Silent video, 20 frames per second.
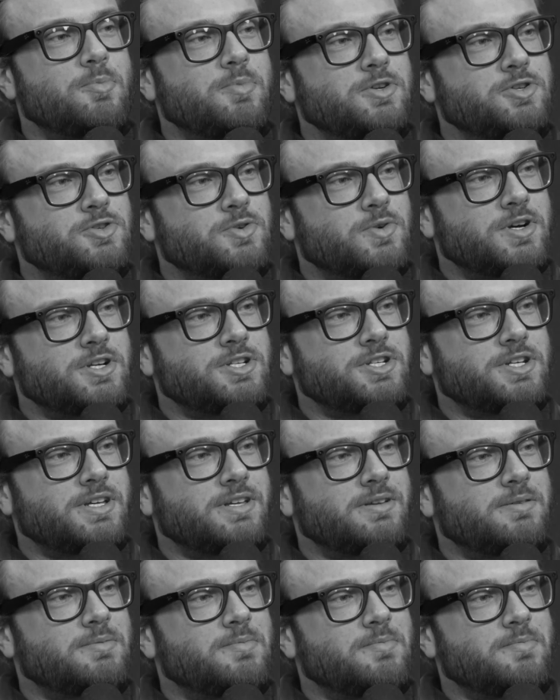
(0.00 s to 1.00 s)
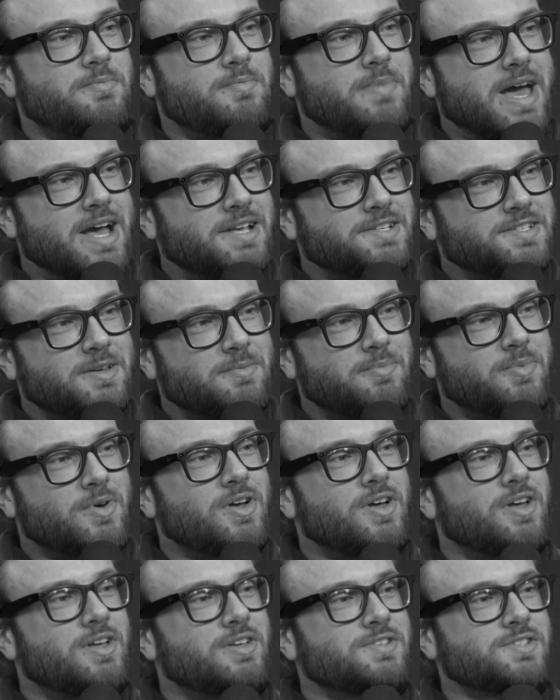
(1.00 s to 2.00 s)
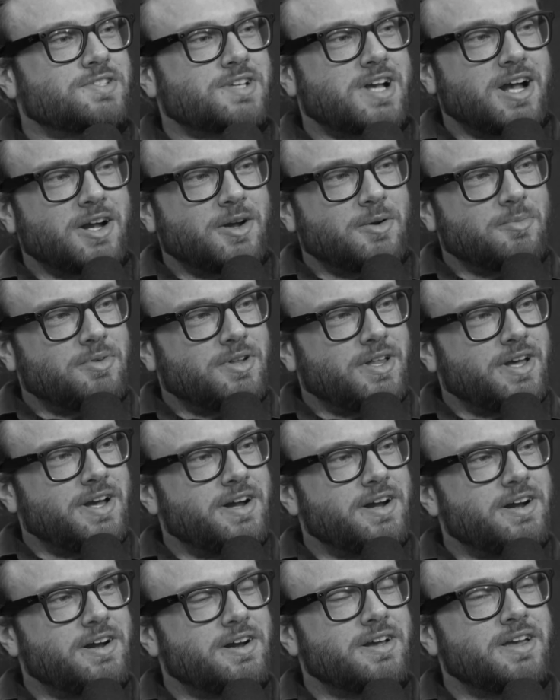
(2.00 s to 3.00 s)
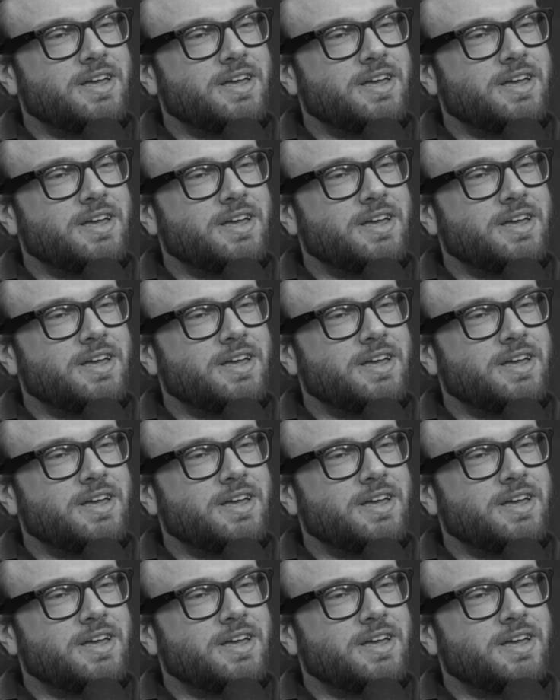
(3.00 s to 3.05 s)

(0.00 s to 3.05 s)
up in Georgia, basketball, soccer player.